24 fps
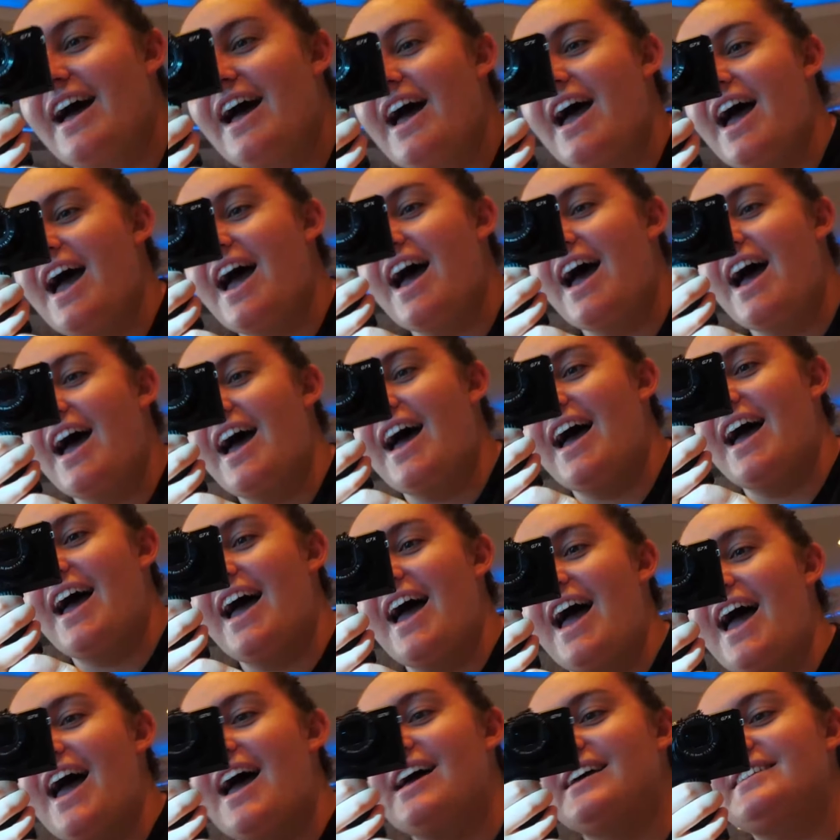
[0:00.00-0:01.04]
developing.
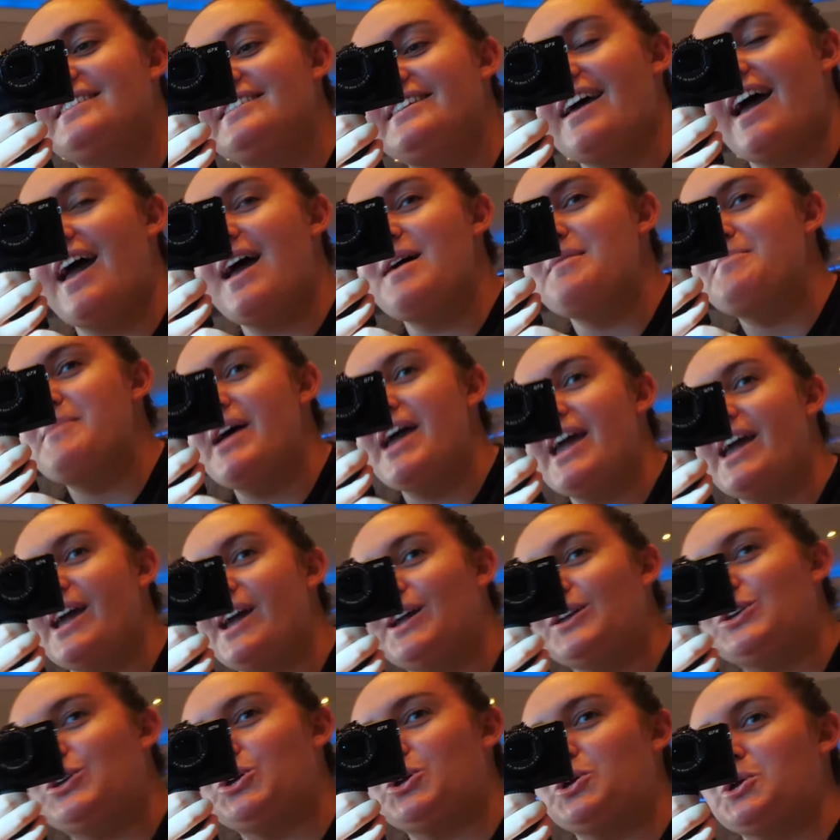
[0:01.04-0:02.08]
Yes. I
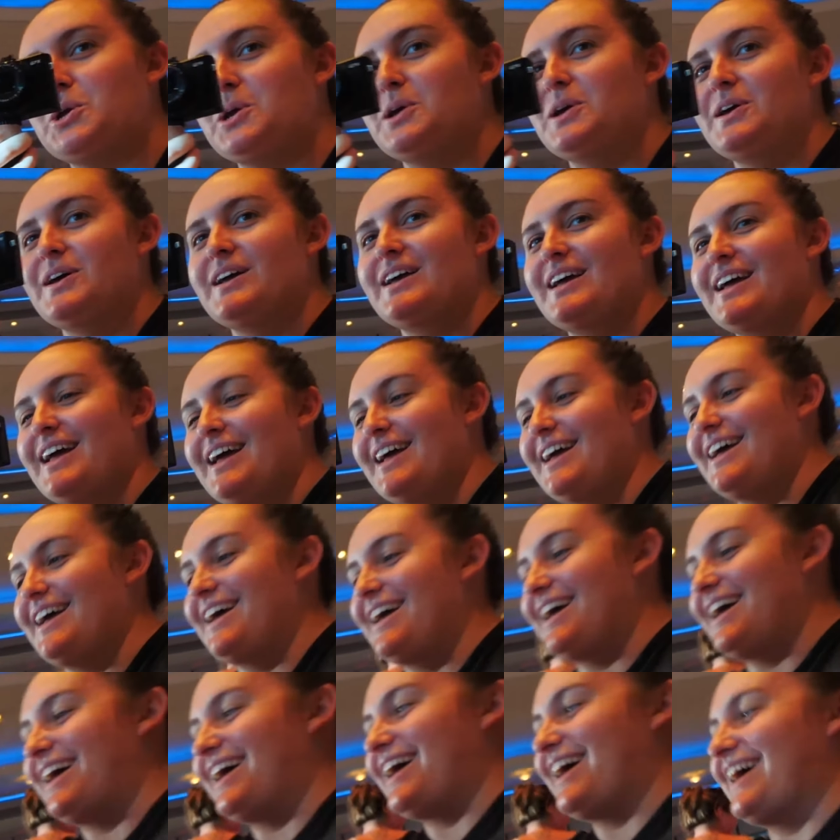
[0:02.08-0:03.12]
understand.
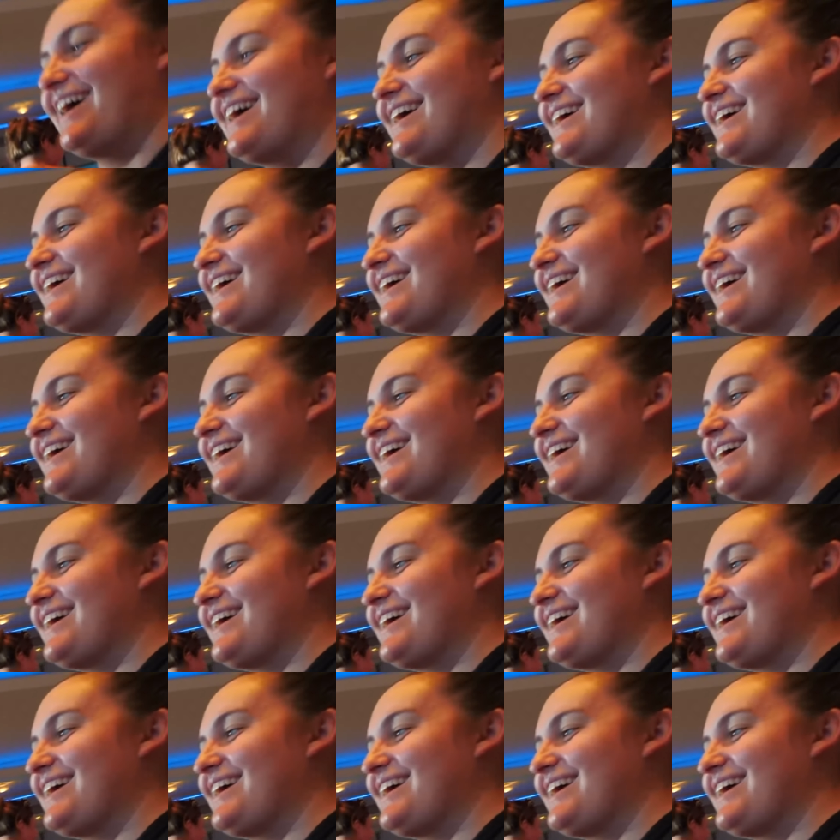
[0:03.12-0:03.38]
But,